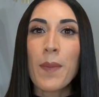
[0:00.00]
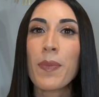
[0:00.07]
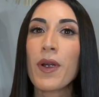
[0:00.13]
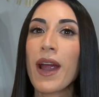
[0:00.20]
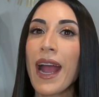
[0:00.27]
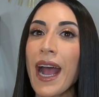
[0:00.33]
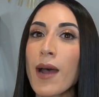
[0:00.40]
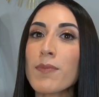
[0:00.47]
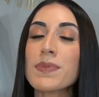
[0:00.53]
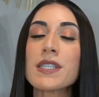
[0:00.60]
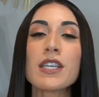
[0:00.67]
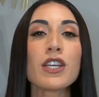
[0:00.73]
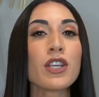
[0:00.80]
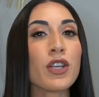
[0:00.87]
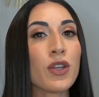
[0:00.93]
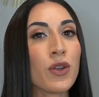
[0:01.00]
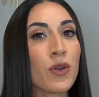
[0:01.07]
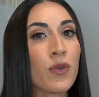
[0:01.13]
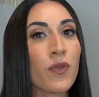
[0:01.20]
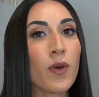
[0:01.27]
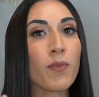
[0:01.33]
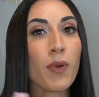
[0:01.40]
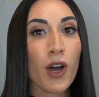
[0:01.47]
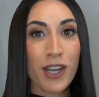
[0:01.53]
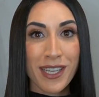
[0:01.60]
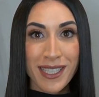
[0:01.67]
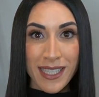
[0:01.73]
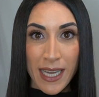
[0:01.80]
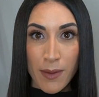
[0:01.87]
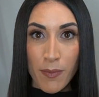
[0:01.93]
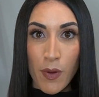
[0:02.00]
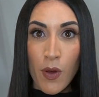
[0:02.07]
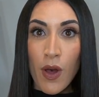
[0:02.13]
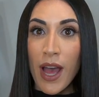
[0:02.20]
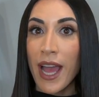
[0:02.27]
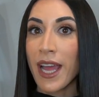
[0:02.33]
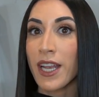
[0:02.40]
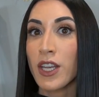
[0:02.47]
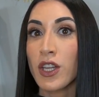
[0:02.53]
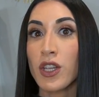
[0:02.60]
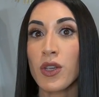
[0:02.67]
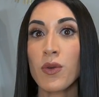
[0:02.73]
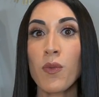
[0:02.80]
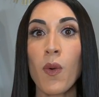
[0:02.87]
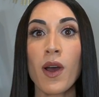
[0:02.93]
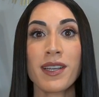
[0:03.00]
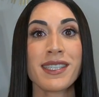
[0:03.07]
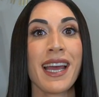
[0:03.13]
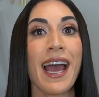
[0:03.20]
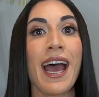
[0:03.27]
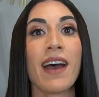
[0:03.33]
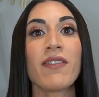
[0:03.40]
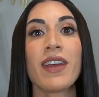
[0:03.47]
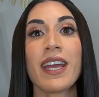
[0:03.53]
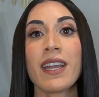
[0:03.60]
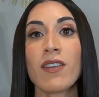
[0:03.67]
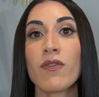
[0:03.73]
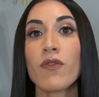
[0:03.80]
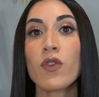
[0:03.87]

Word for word: perhaps you've bought a sample and you want to have it